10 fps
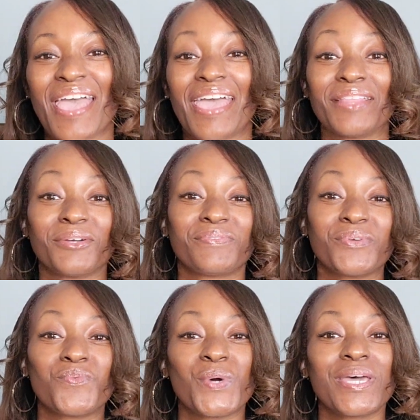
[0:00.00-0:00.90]
Hello,
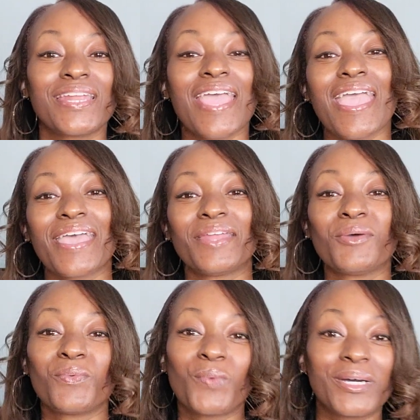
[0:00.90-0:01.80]
everyone,
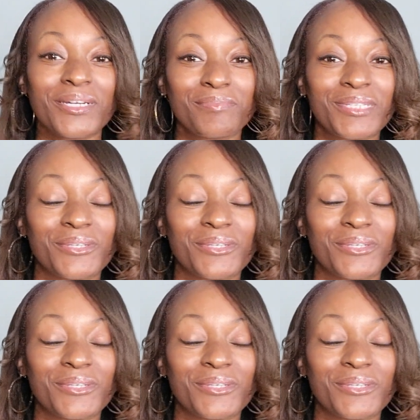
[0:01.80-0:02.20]
and welcome